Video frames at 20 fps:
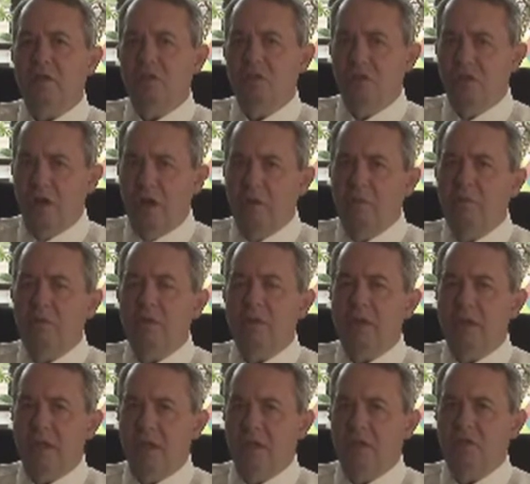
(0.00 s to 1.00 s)

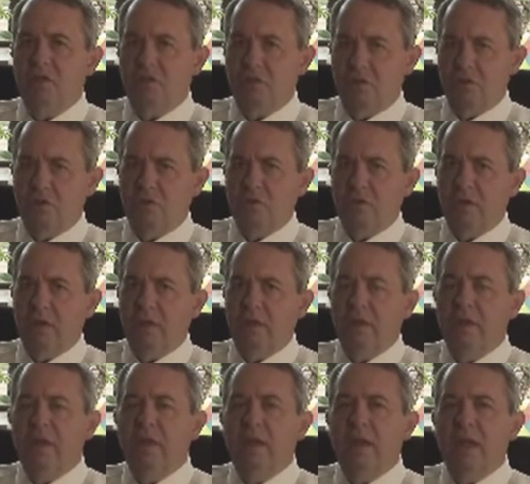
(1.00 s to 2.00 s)
Generally it's surgery,
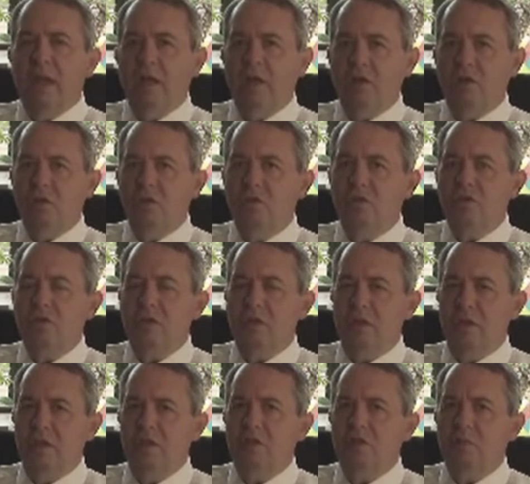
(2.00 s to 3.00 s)
and it usually
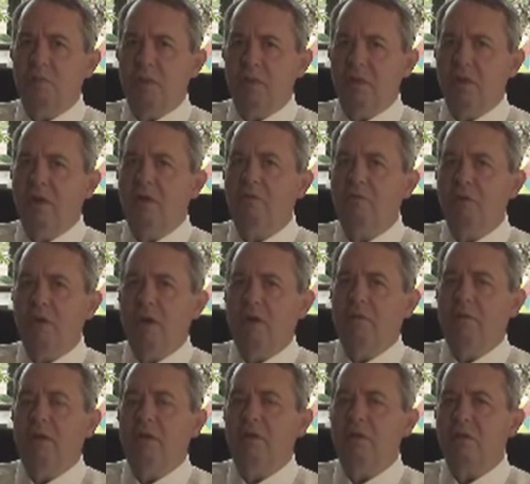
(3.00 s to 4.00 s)
needs to be done right
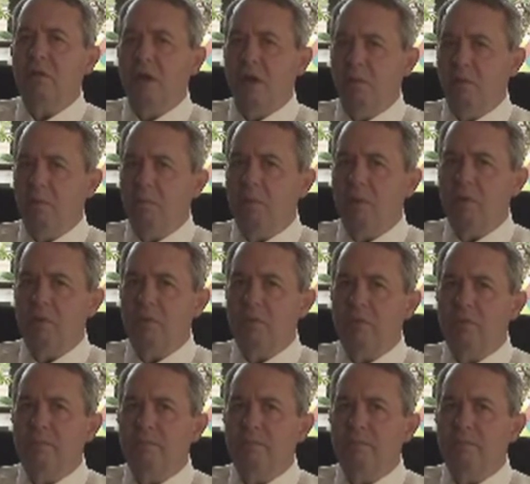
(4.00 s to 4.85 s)
around the time of birth.